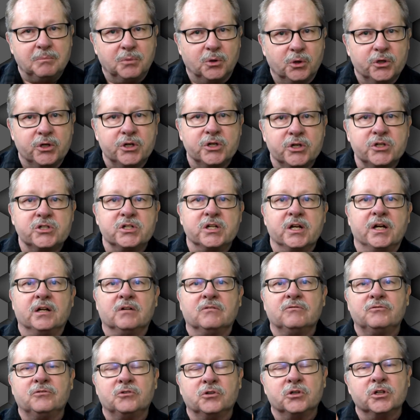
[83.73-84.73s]
border style
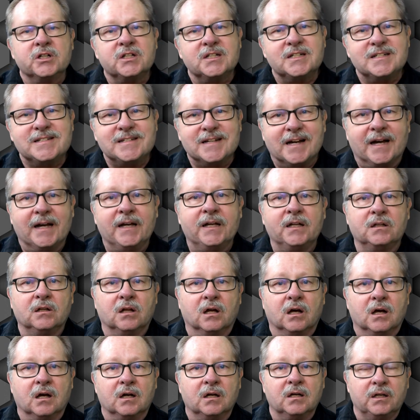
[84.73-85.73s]
for
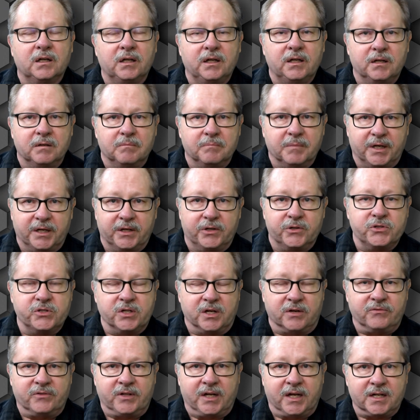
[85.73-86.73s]
dialog in
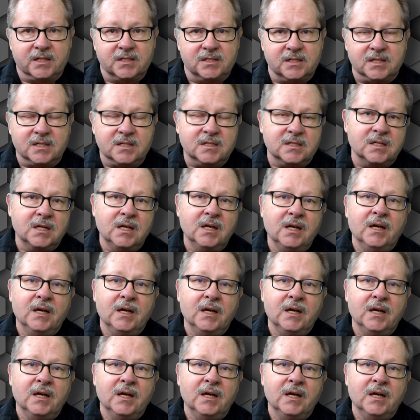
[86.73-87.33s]
Microsoft Access